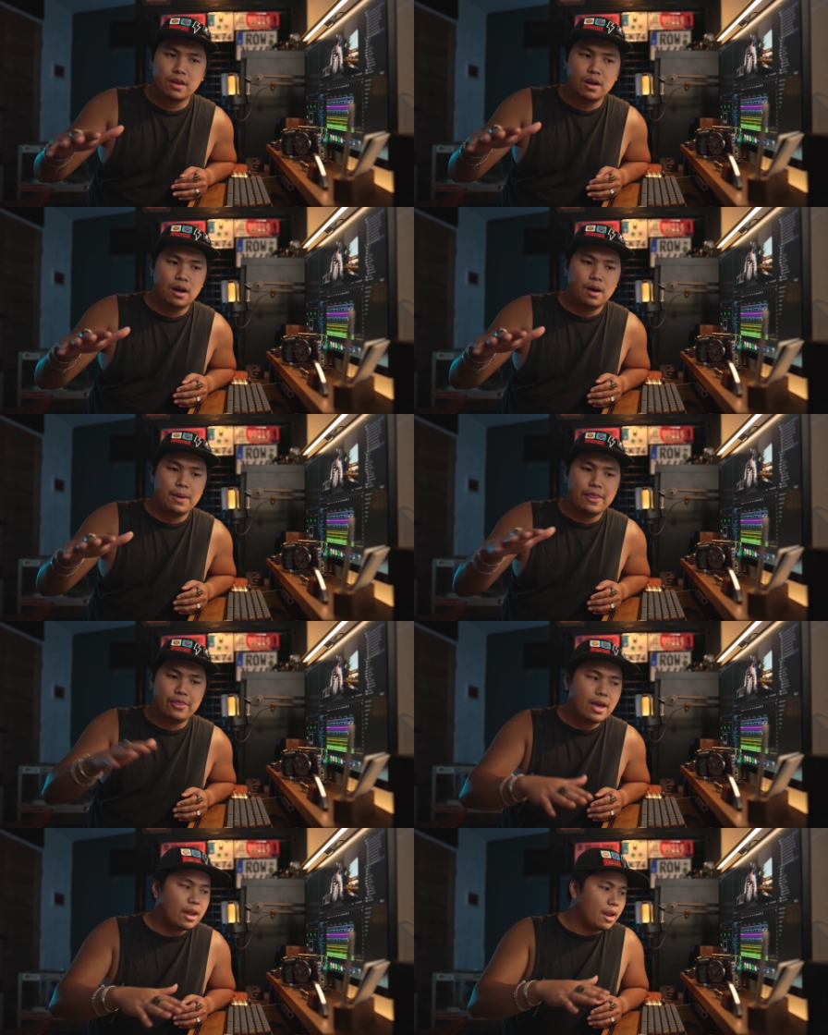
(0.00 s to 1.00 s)
And
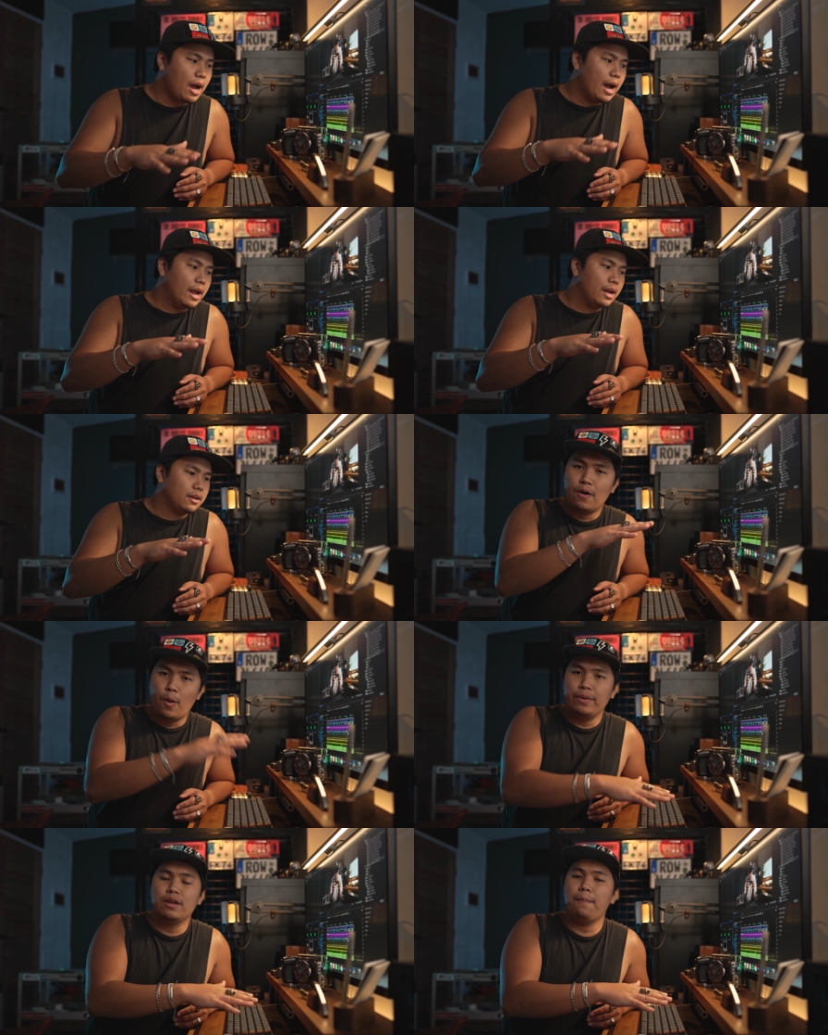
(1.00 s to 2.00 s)
then I
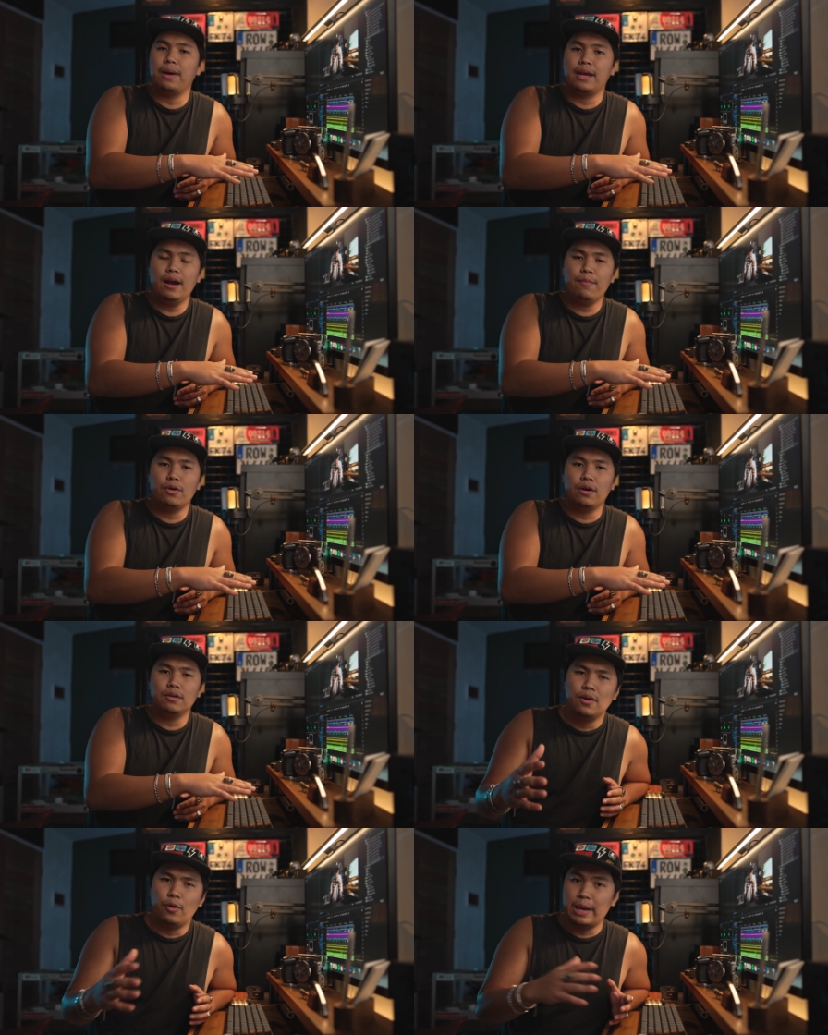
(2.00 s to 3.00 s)
opened up my
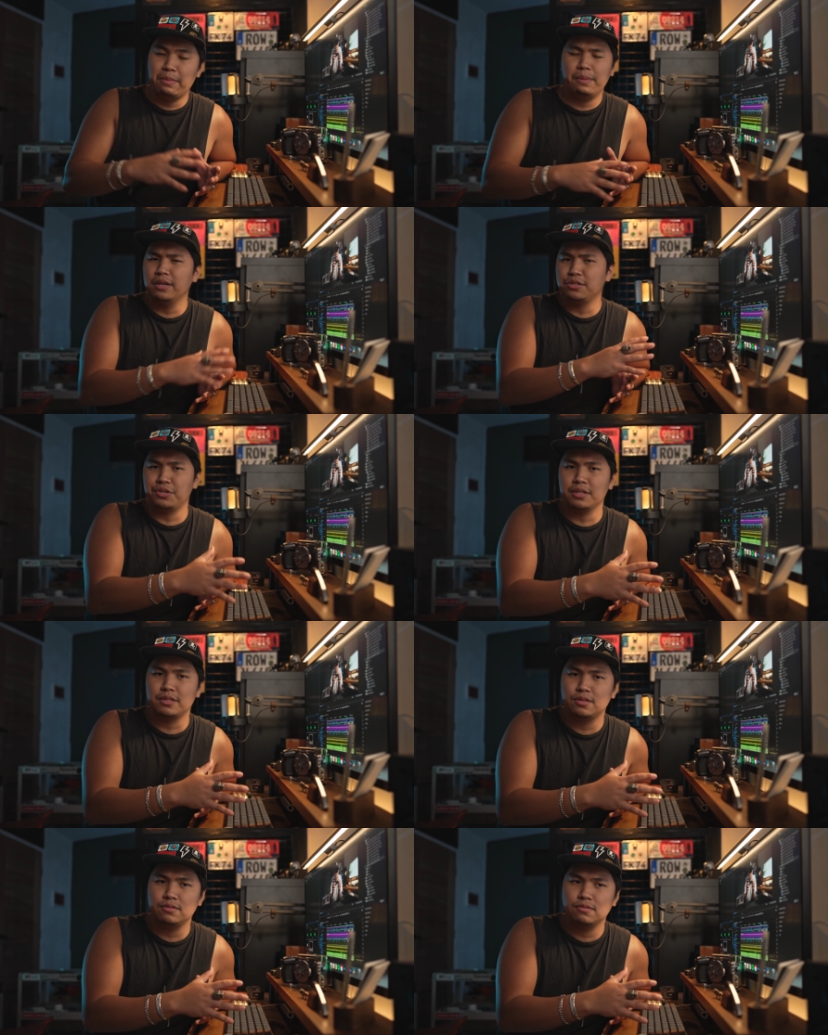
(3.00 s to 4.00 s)
camera. Okay, maybe it's just